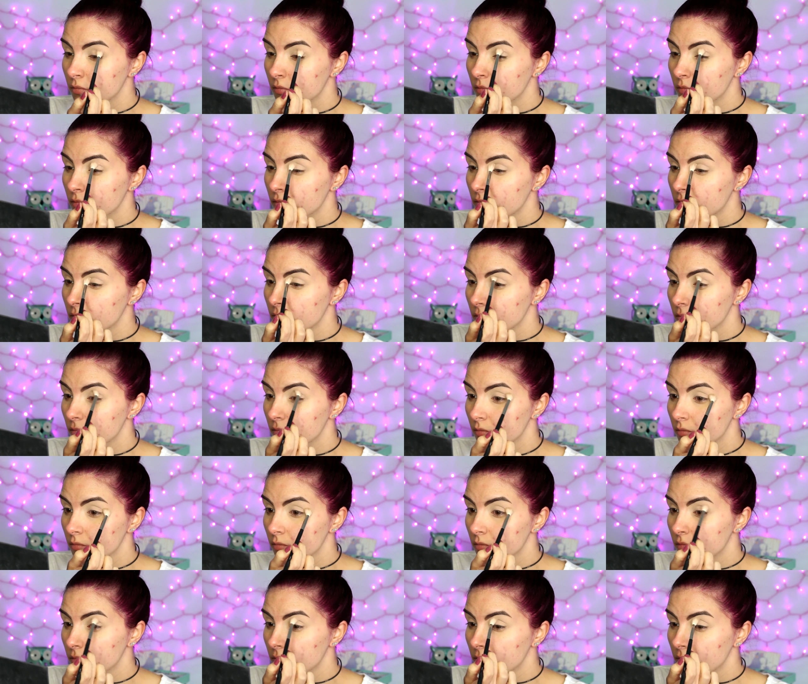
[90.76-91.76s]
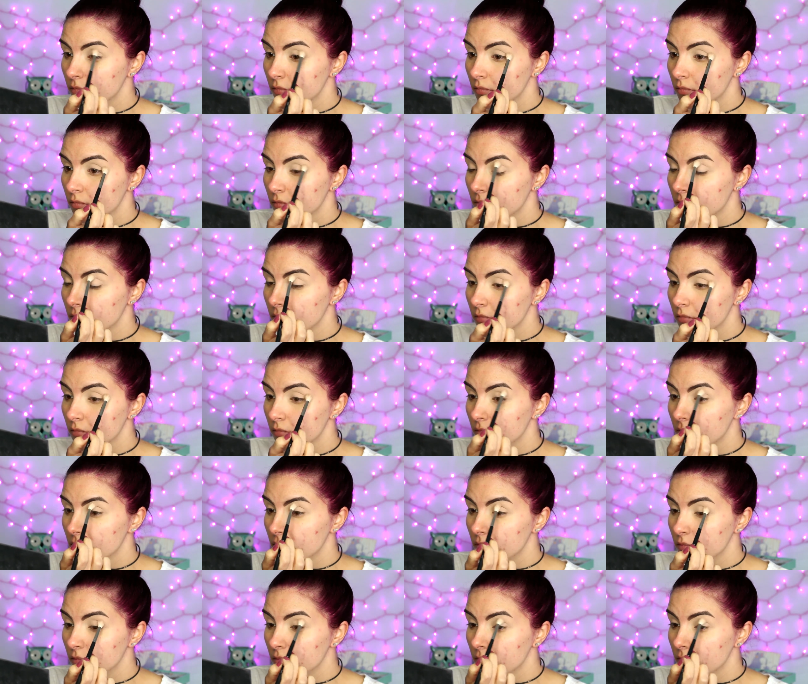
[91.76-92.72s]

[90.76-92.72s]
(no one is talking)